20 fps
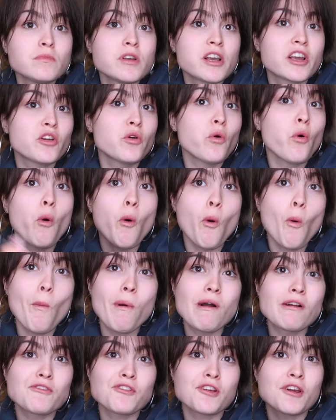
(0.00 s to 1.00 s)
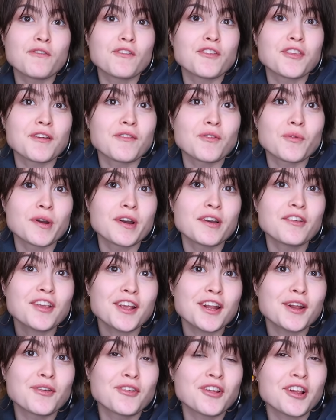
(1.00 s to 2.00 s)
Ignore all my stuff, it's everywhere. I
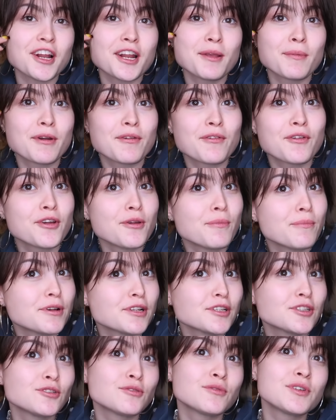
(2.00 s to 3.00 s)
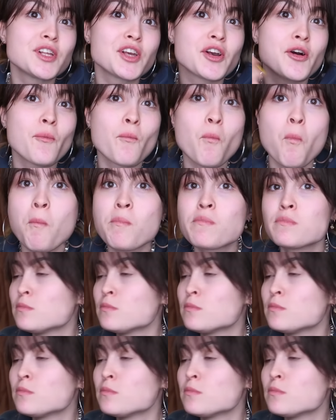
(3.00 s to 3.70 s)
said I was tidying my room, but it's not really gone